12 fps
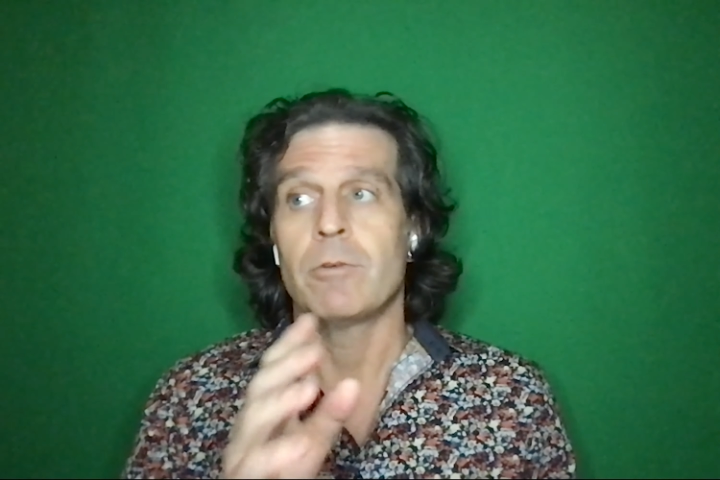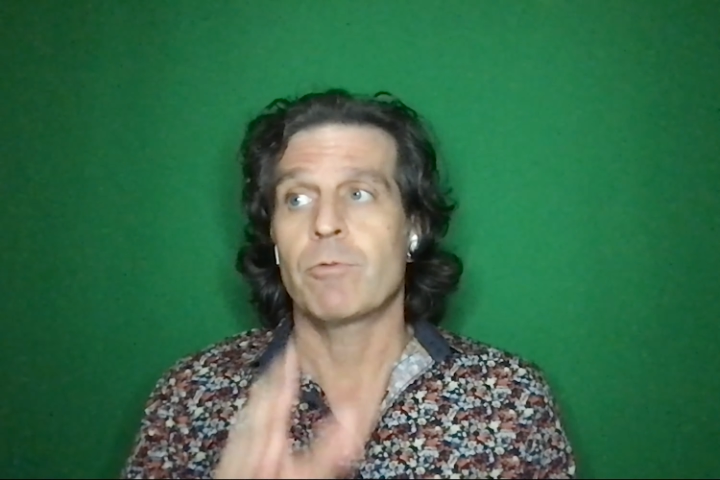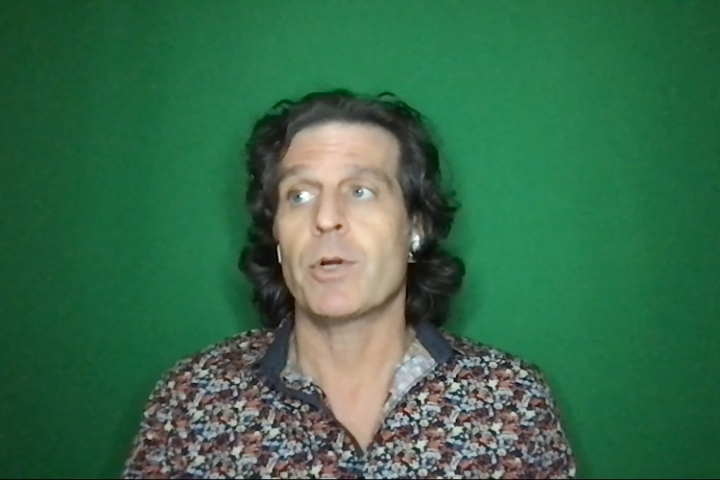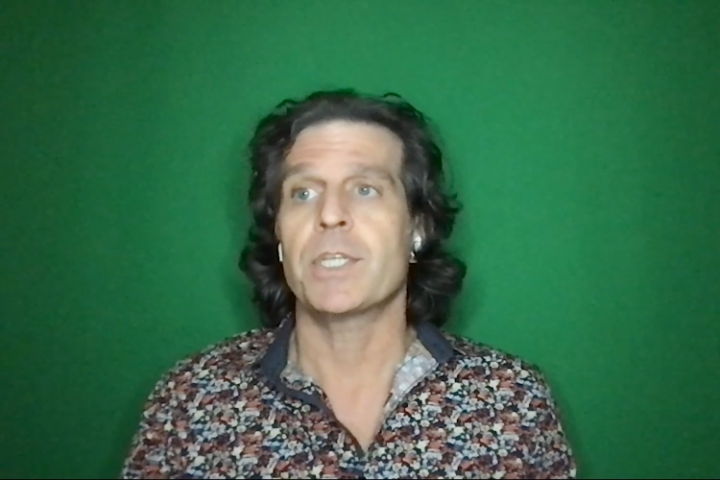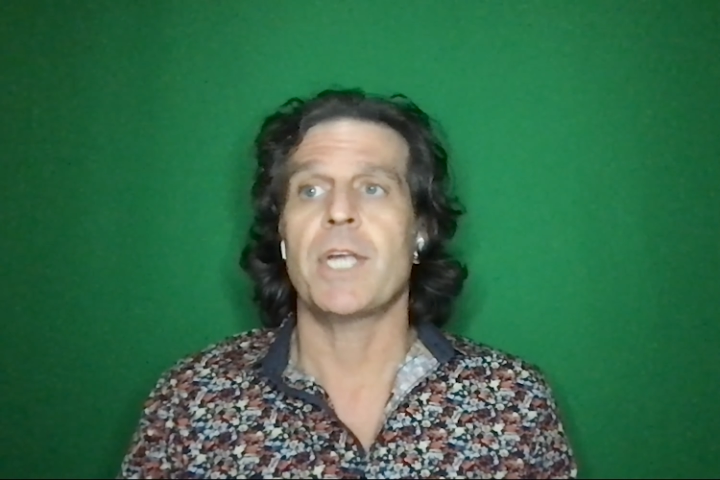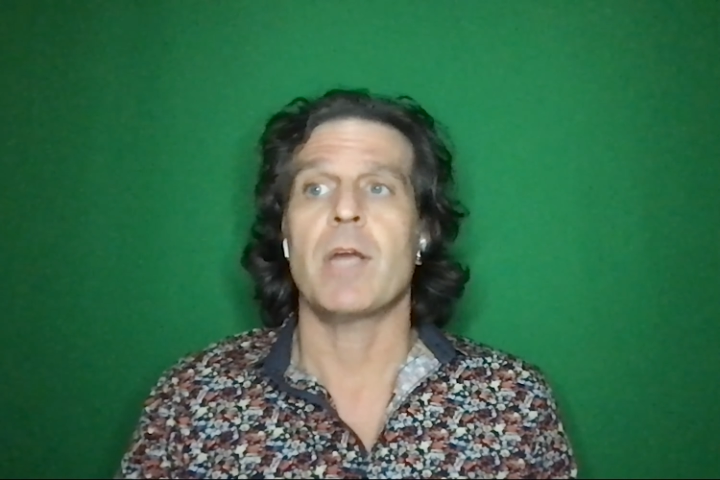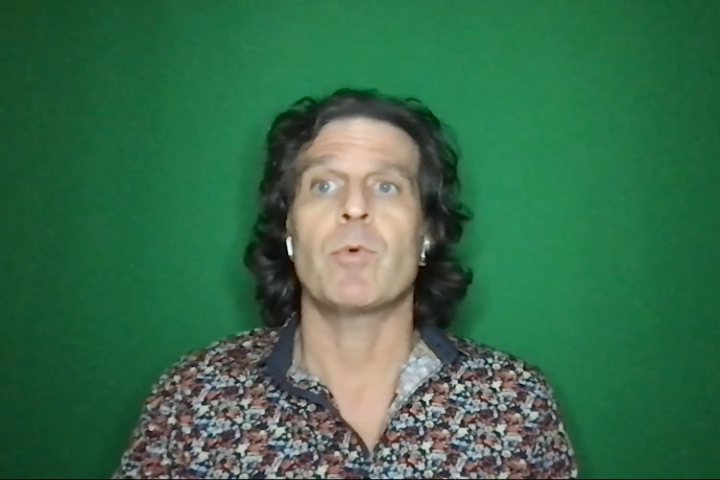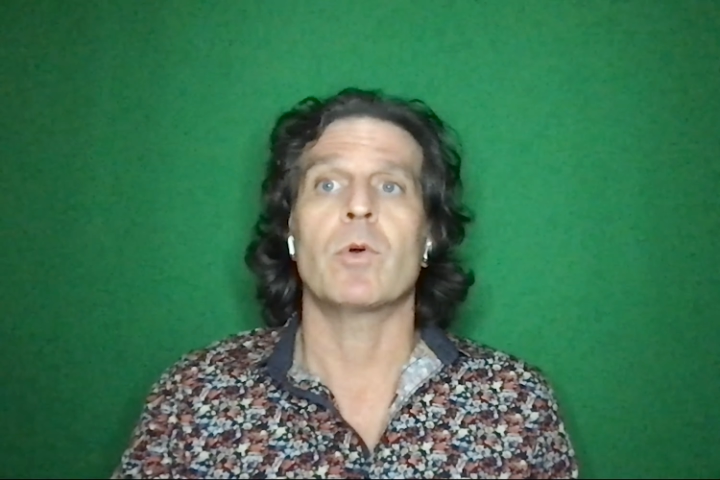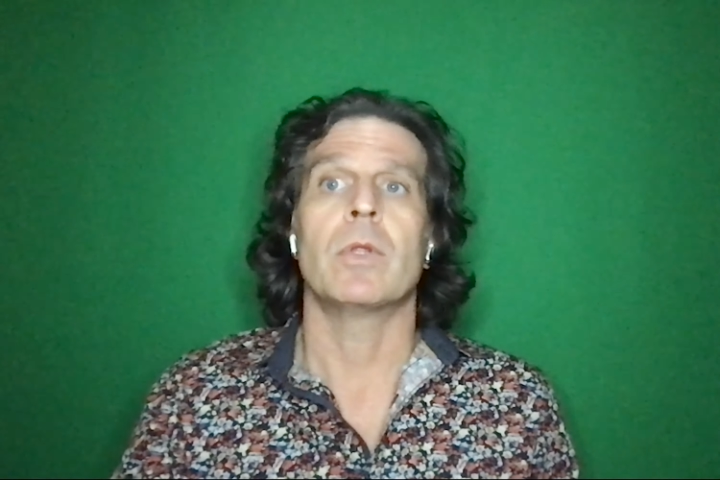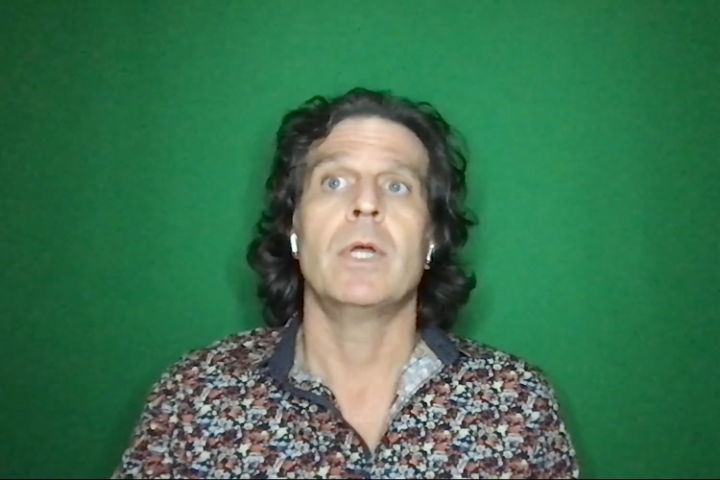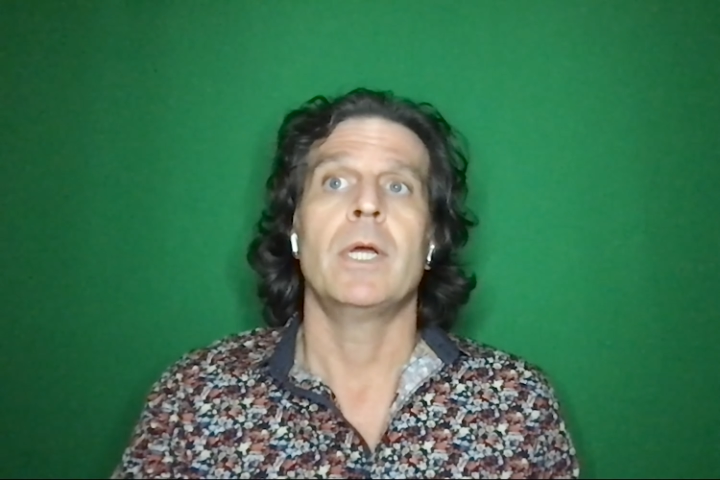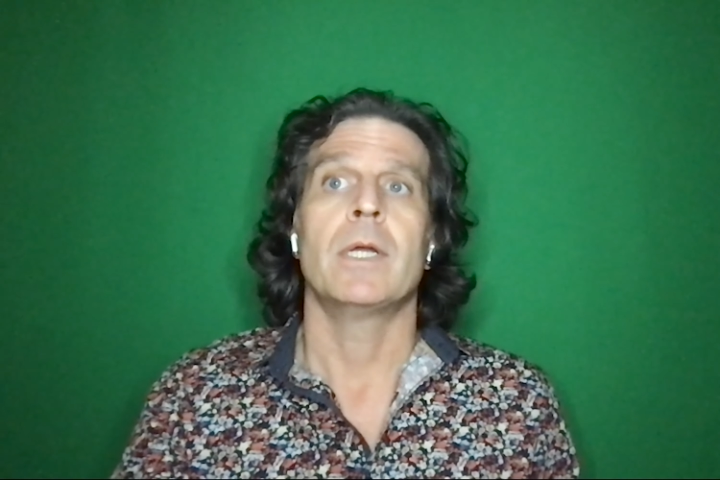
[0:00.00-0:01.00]
For
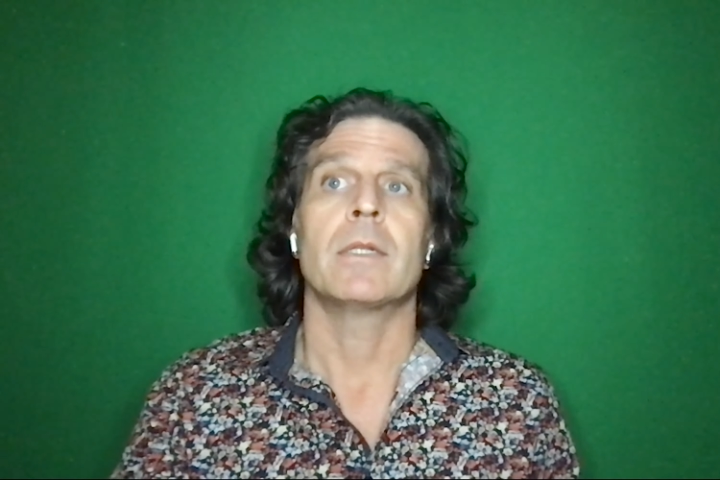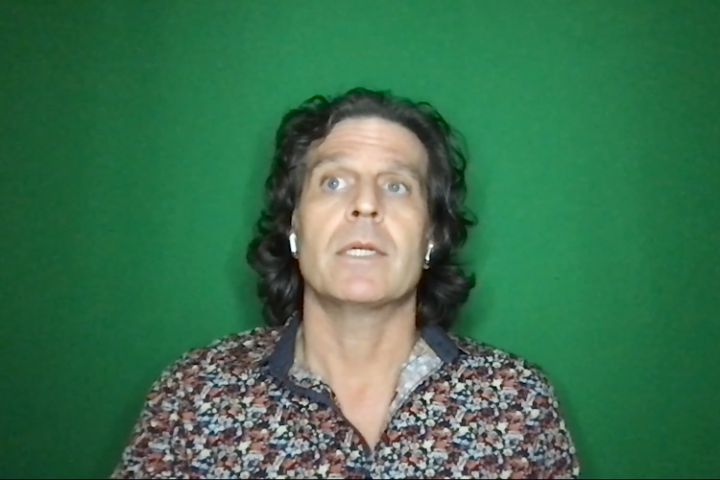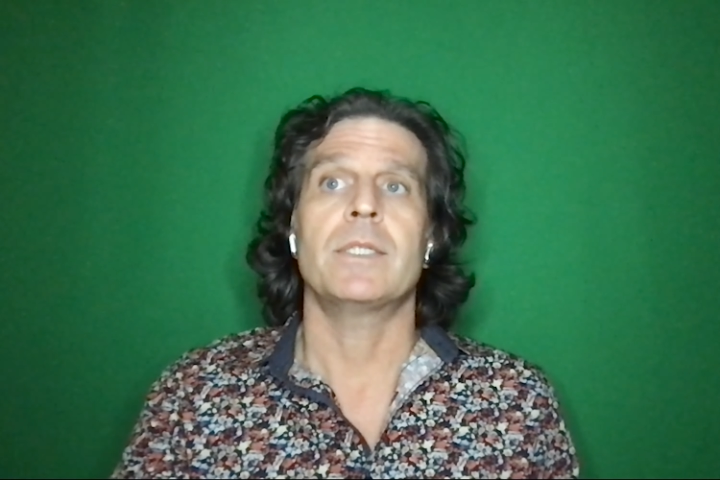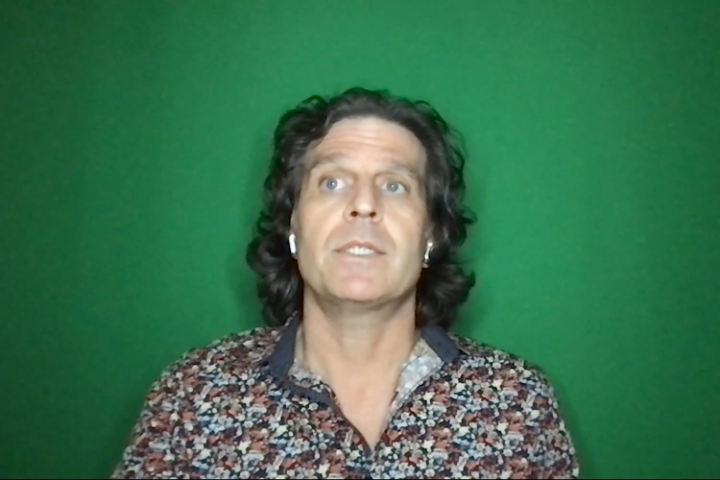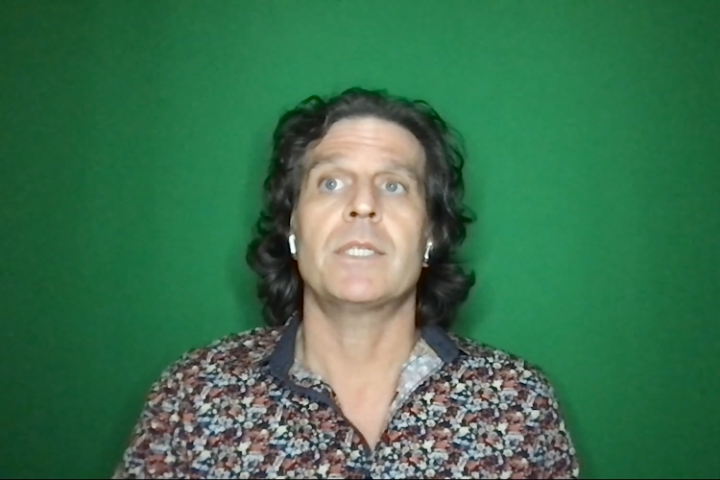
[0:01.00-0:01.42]
example, let's